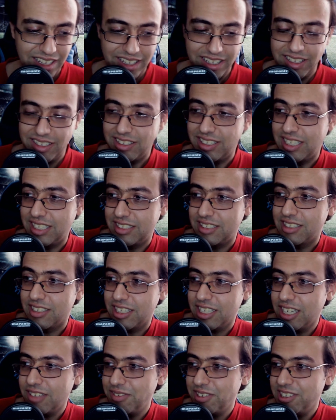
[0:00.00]
did the
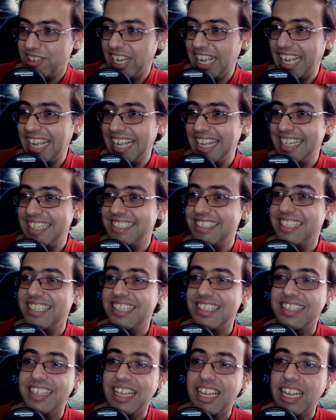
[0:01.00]
cover and
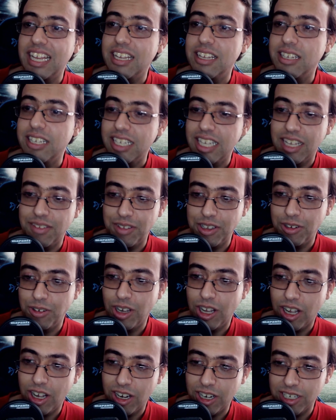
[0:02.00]
they gave you
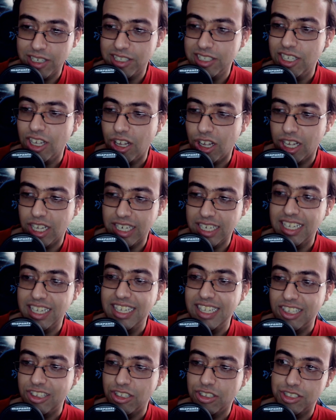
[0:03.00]
a heart on
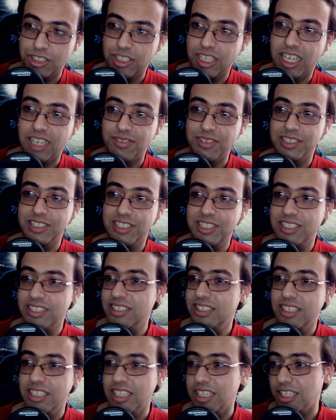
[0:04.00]
those covers.
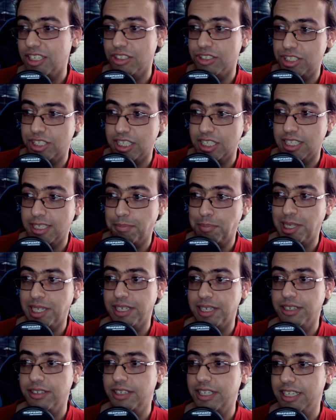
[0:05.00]
You'll see it
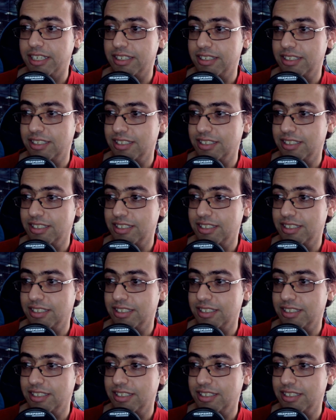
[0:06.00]
appear here.